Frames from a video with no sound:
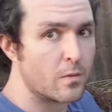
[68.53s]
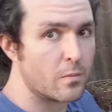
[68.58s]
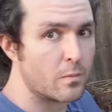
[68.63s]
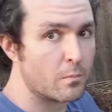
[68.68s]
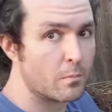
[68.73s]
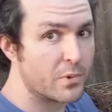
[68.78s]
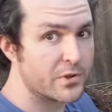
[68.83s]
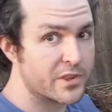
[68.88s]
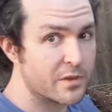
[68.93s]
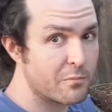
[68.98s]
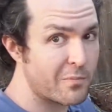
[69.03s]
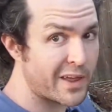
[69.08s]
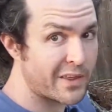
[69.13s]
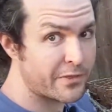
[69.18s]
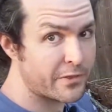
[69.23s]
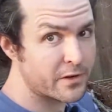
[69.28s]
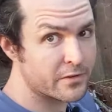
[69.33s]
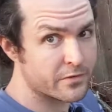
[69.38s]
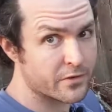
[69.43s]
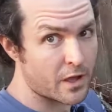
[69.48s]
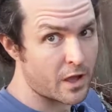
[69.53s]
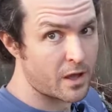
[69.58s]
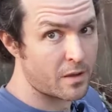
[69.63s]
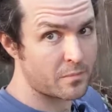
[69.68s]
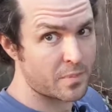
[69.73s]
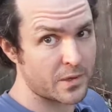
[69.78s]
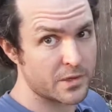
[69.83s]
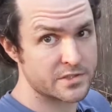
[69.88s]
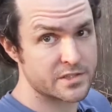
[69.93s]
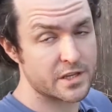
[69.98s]
But the method of
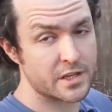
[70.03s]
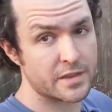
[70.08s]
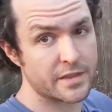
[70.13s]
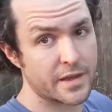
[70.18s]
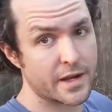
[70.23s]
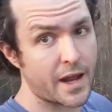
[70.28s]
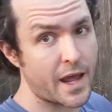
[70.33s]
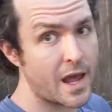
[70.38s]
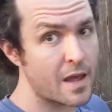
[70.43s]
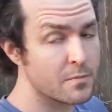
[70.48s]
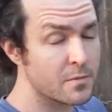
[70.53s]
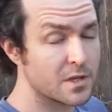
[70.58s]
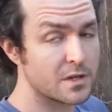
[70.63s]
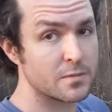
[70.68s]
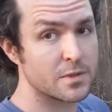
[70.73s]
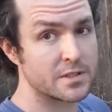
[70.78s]
composting that I'm going to